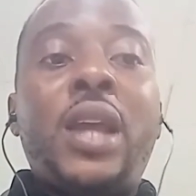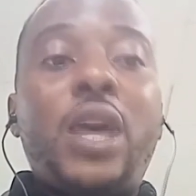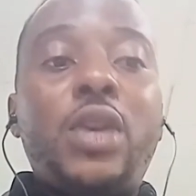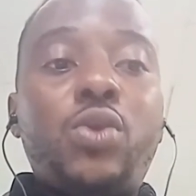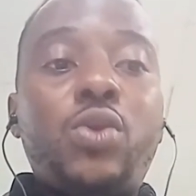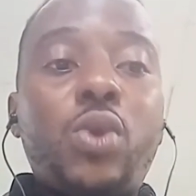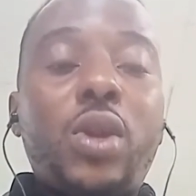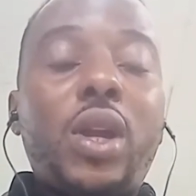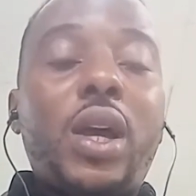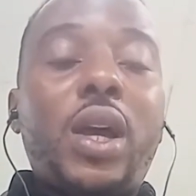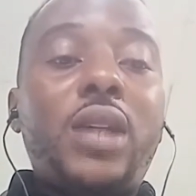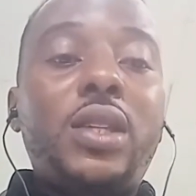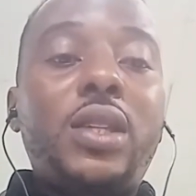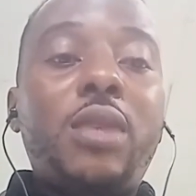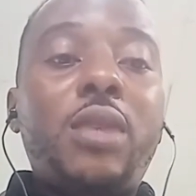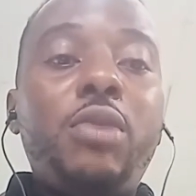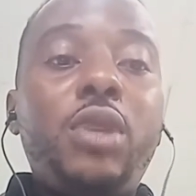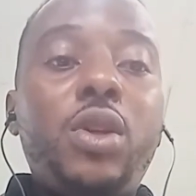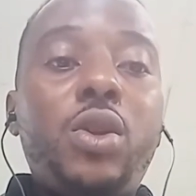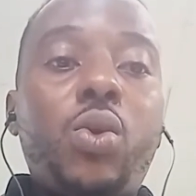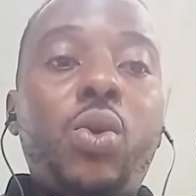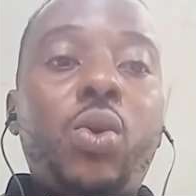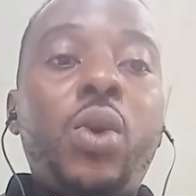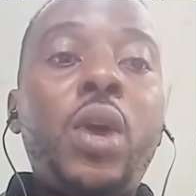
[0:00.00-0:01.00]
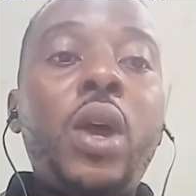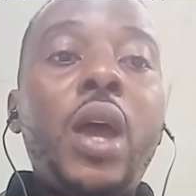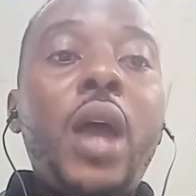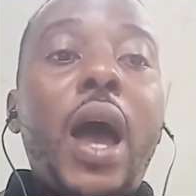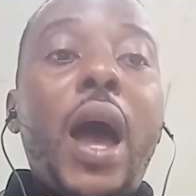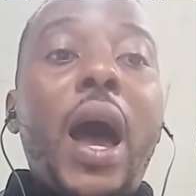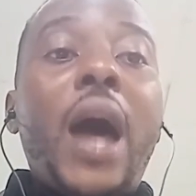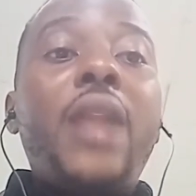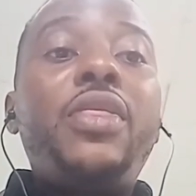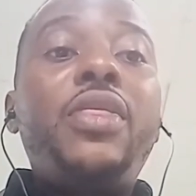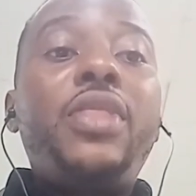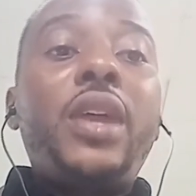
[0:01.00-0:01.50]
That's what Casemiro
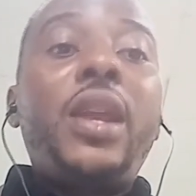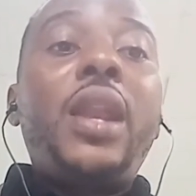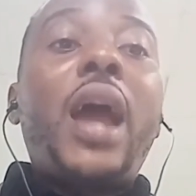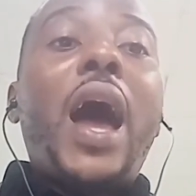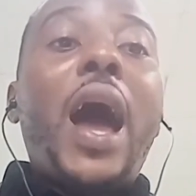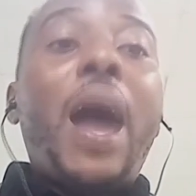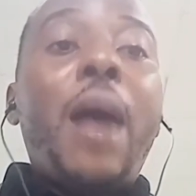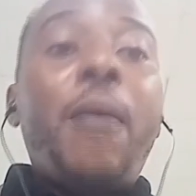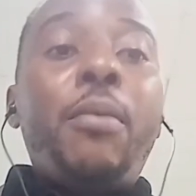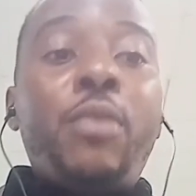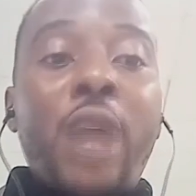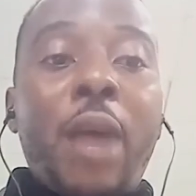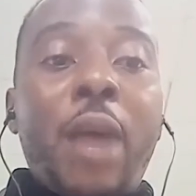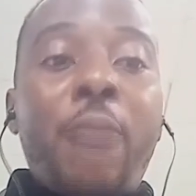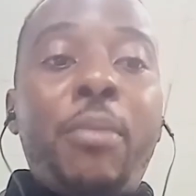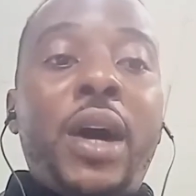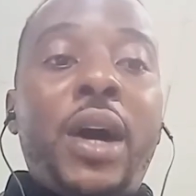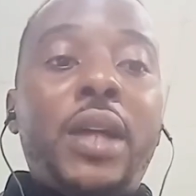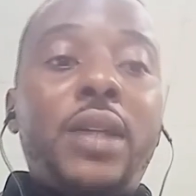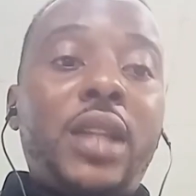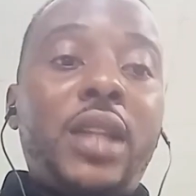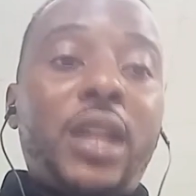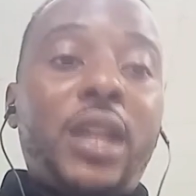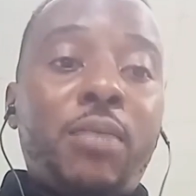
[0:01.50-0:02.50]
and then Amrabat